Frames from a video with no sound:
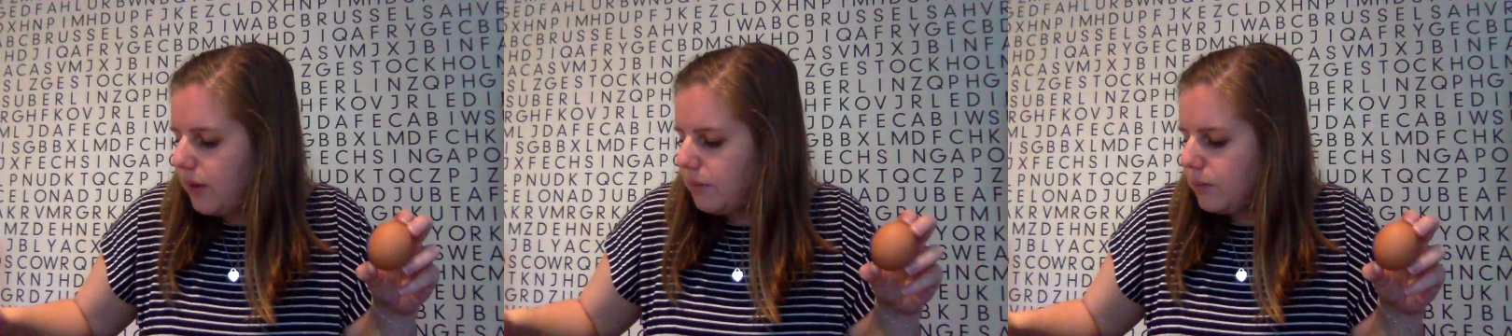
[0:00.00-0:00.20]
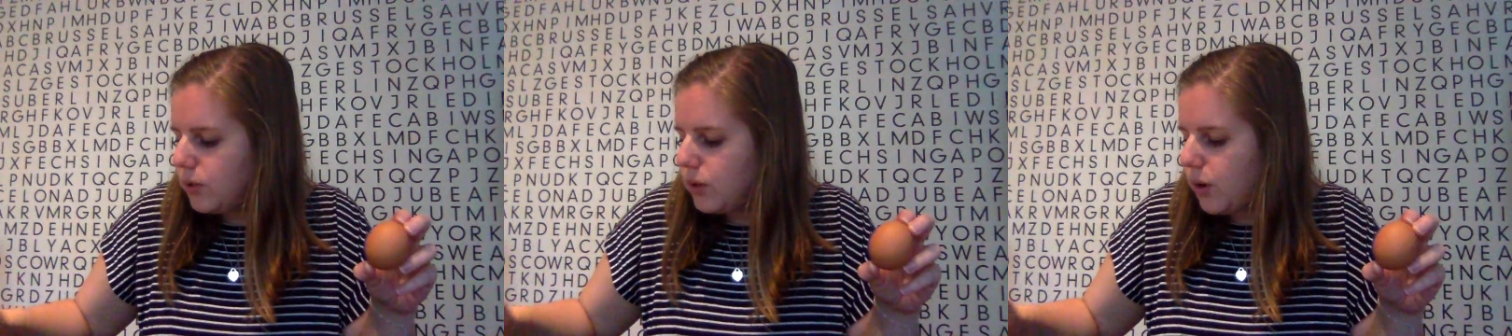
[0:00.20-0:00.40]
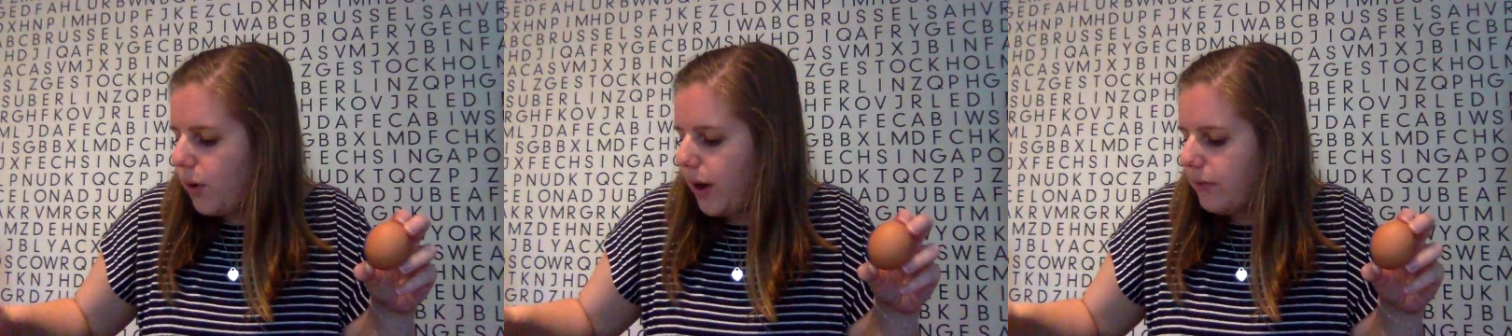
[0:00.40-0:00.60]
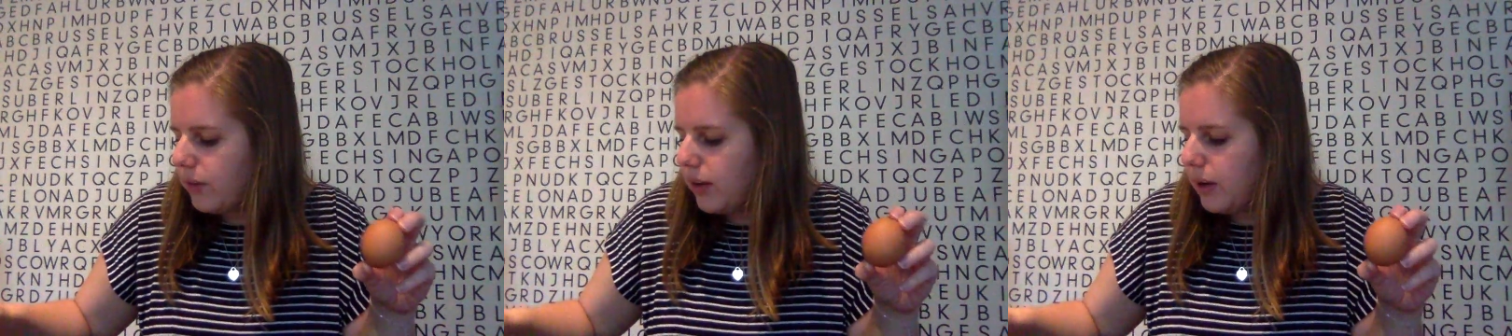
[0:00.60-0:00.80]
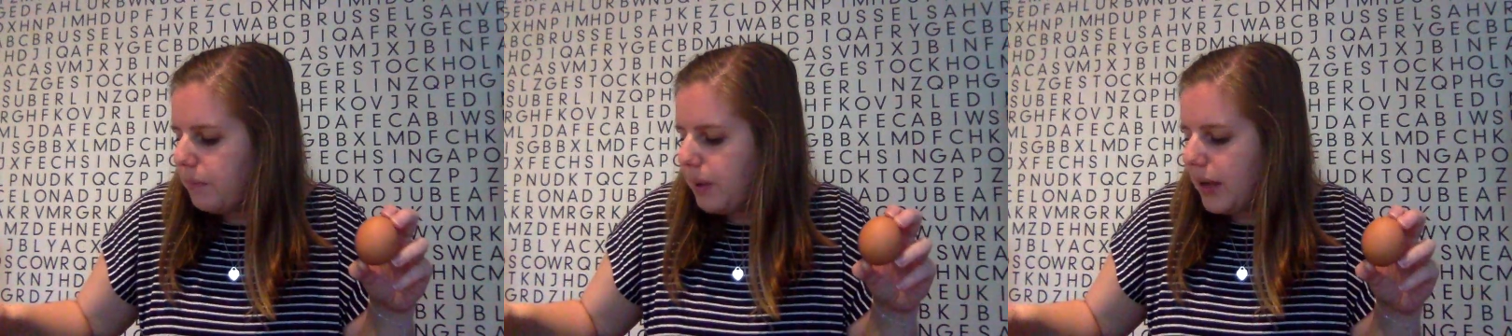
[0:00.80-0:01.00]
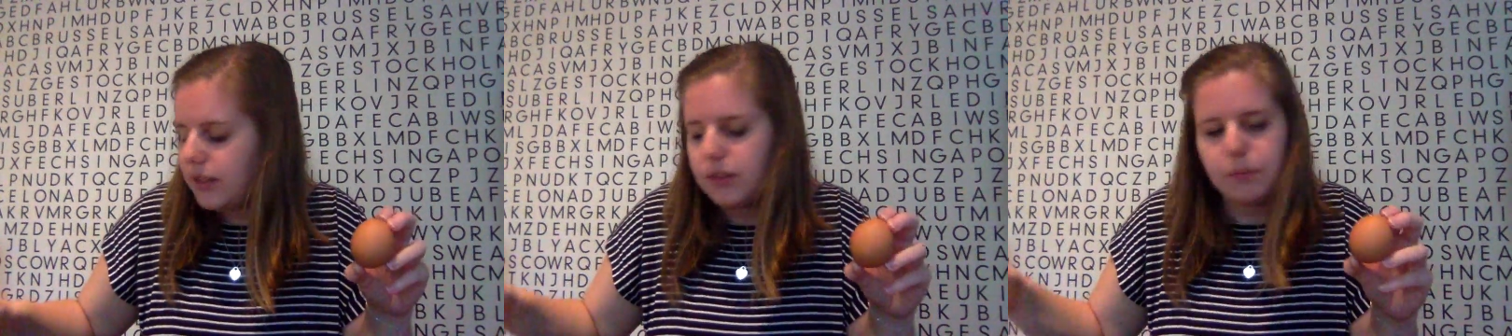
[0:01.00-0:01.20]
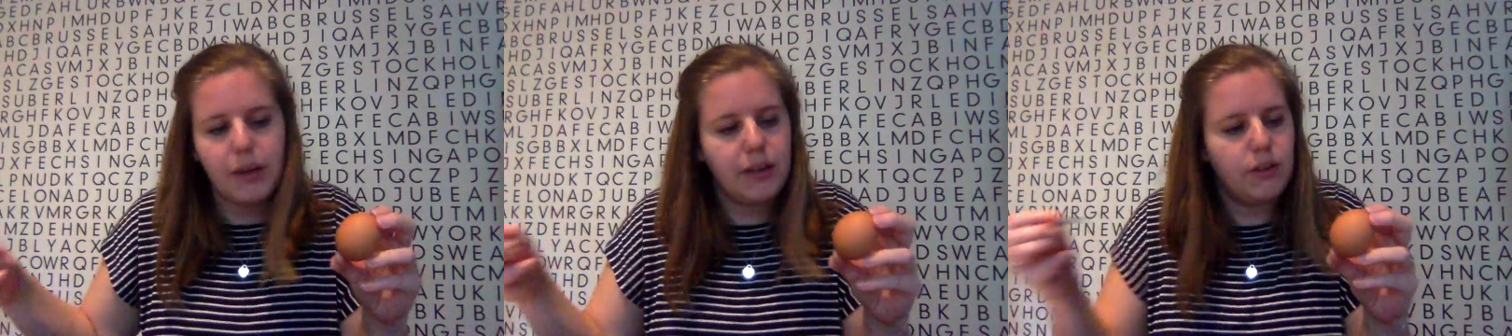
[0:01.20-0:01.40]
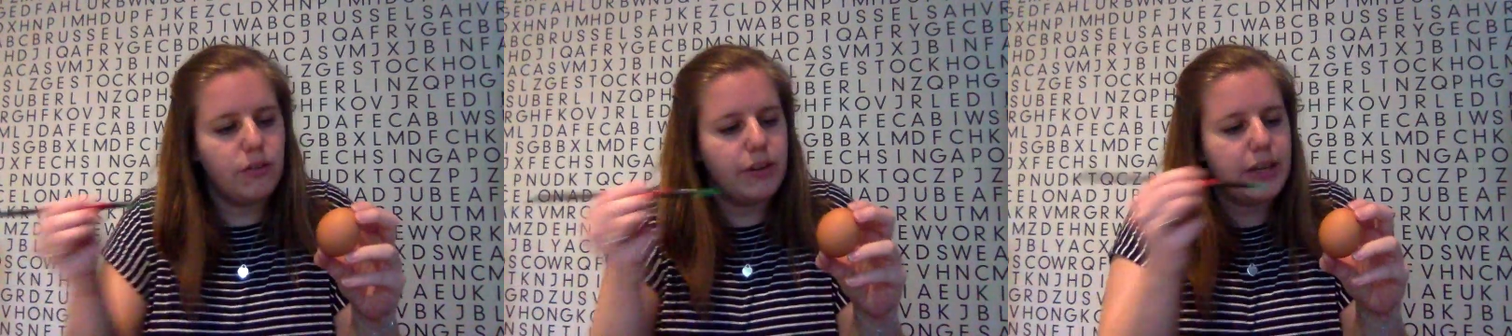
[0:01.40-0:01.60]
So I'm going to paint
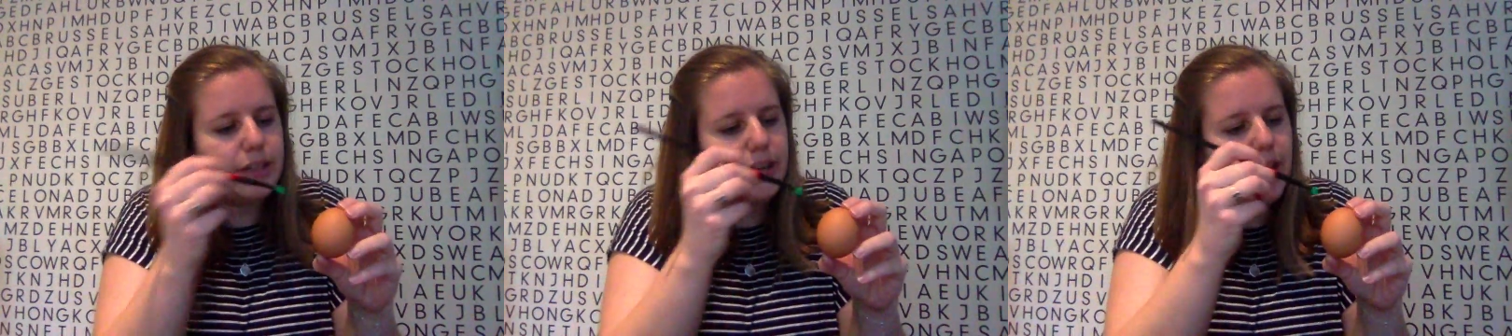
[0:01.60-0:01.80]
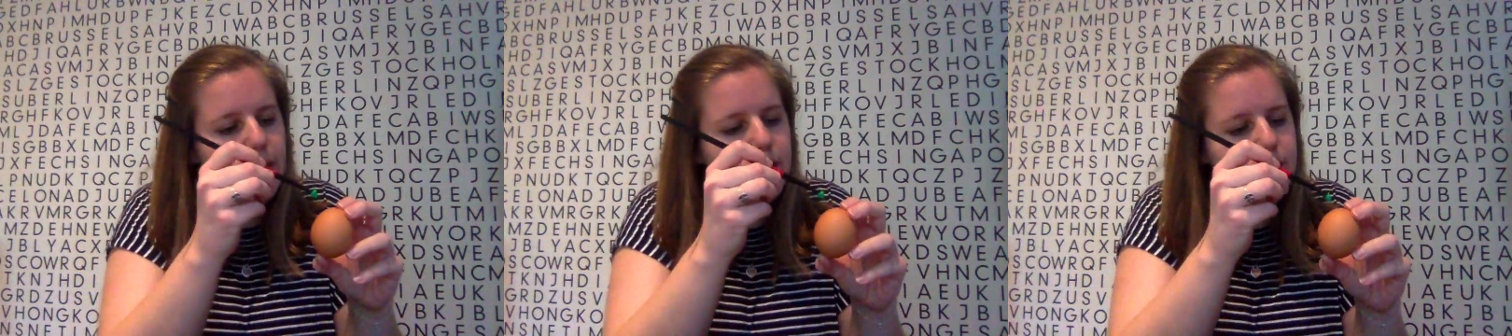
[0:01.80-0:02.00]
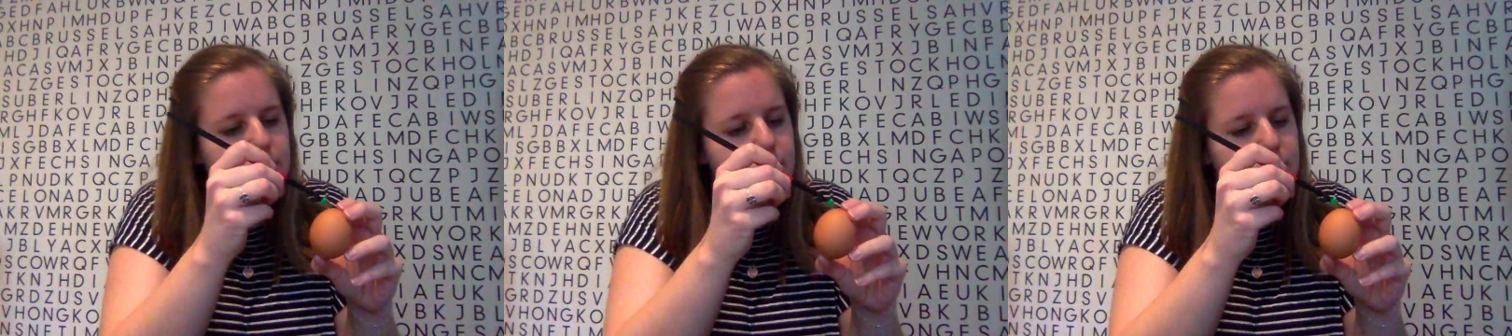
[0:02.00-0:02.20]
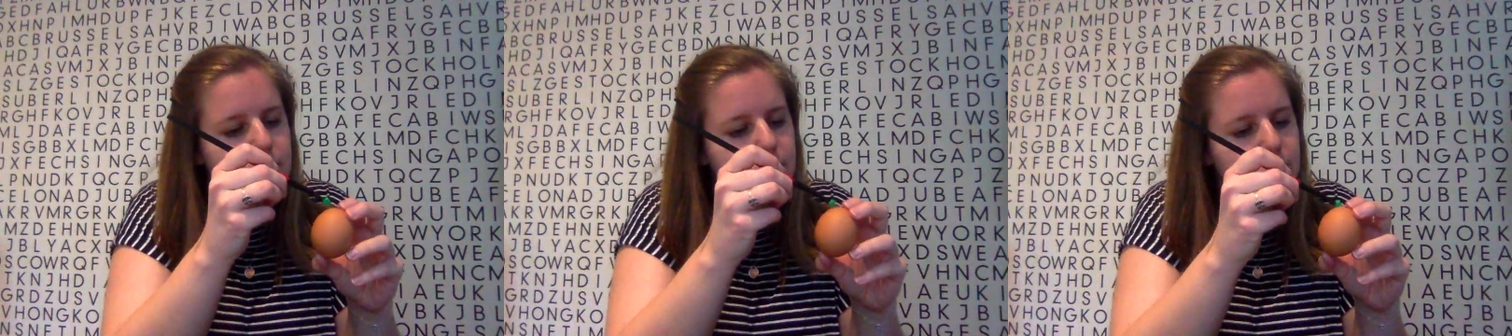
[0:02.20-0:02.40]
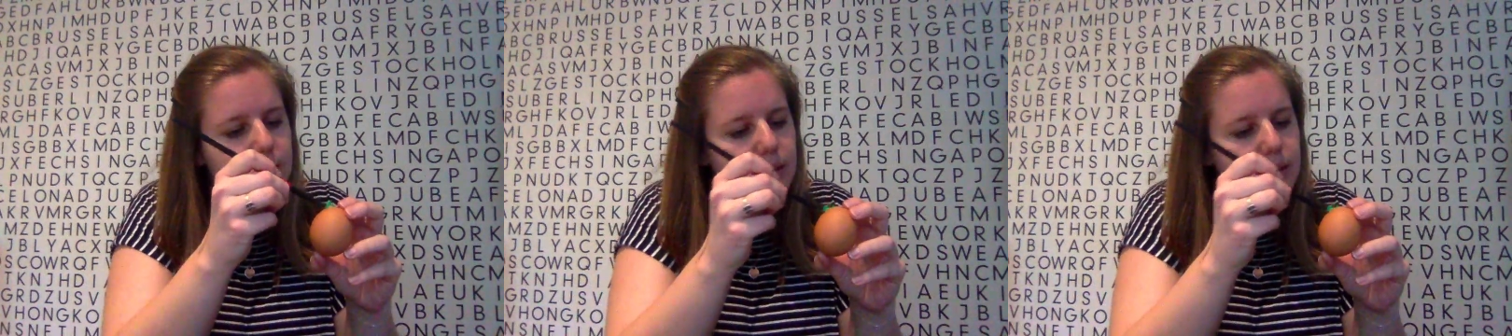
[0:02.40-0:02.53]
my green next.